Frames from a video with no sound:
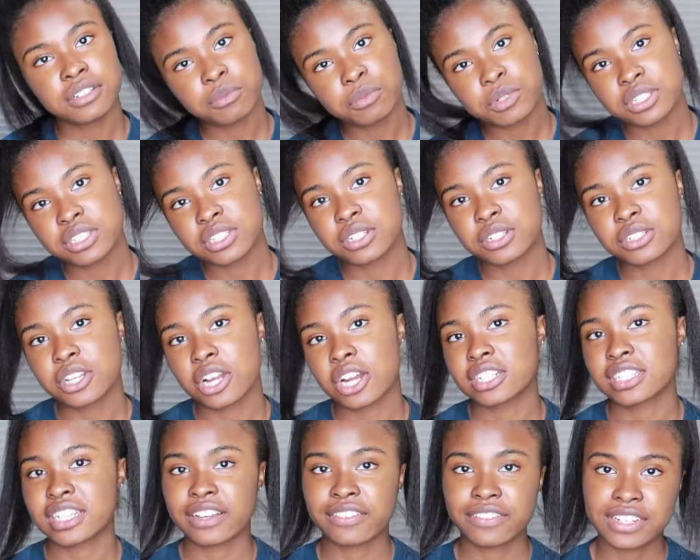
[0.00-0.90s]
We still
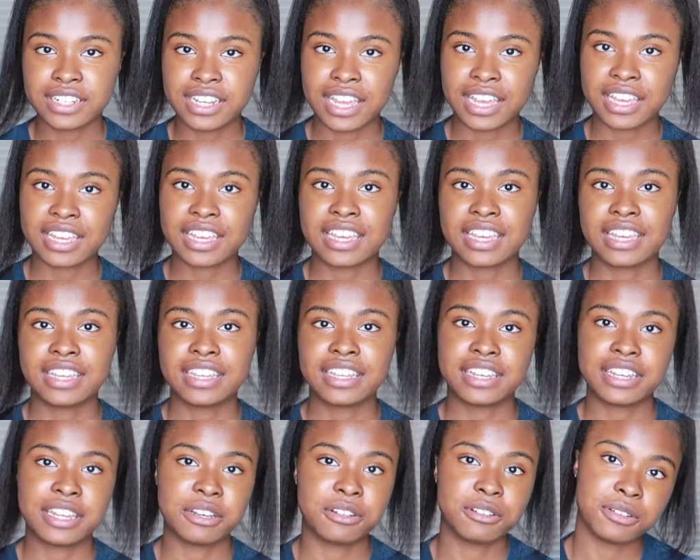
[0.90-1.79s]
talked every day,
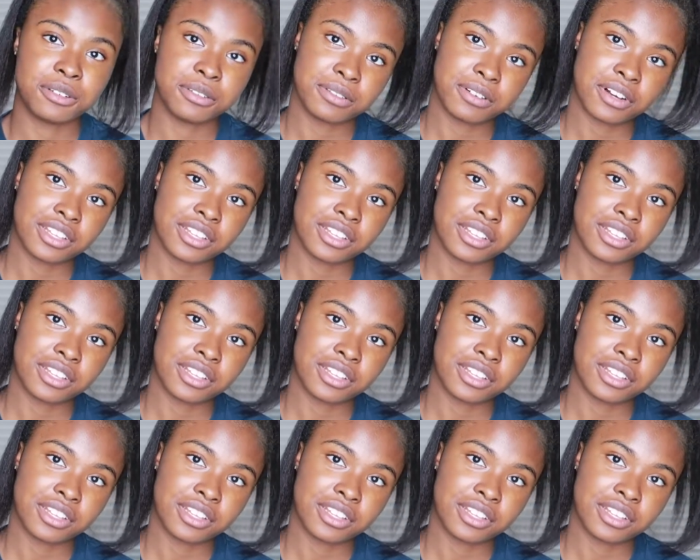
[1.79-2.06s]
you know,